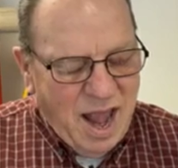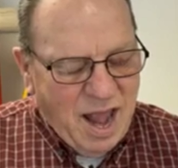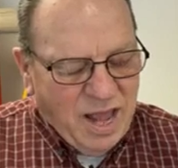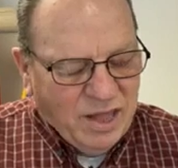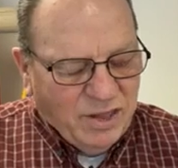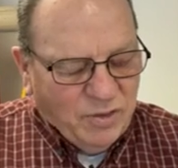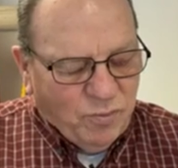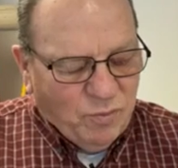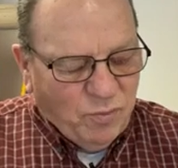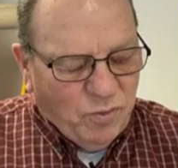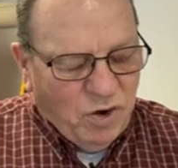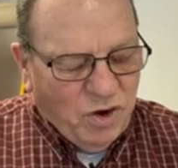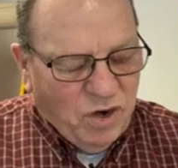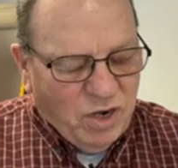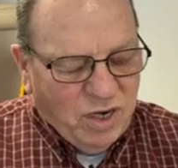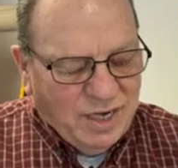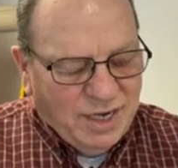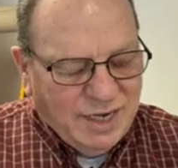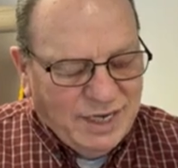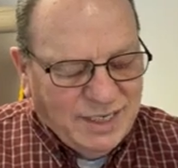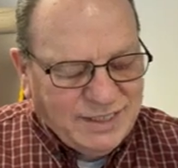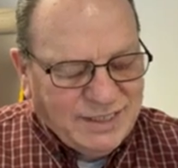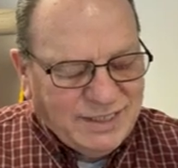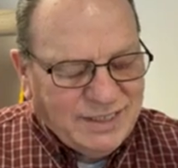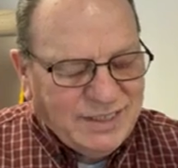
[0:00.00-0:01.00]
and the world
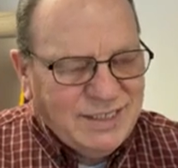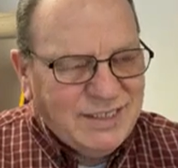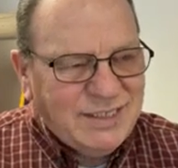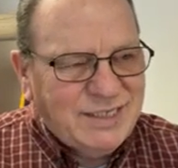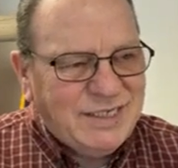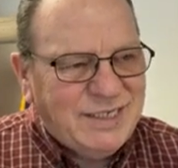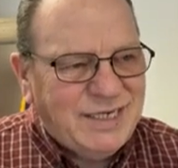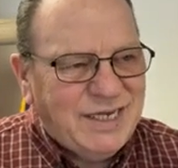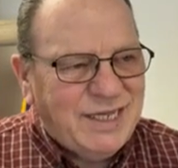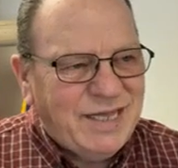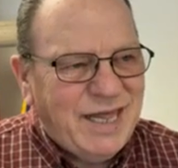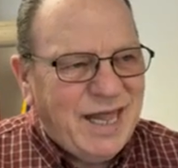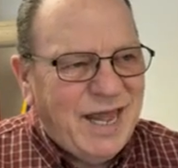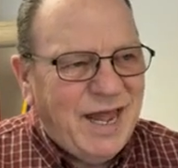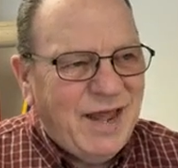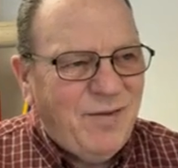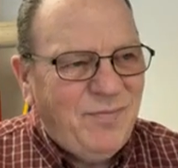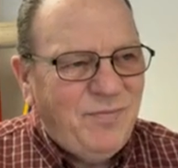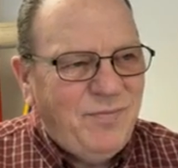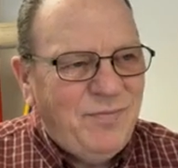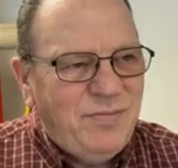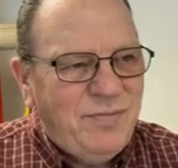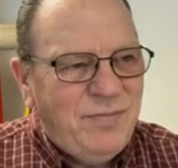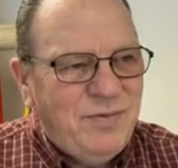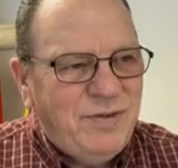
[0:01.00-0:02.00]
listens to
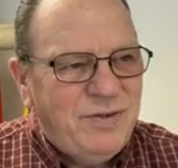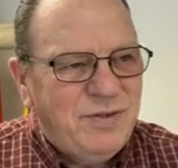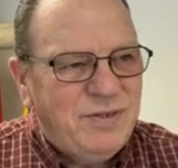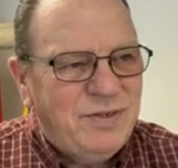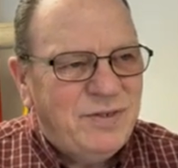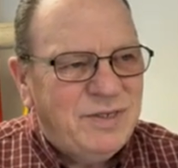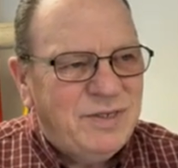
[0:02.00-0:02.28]
them.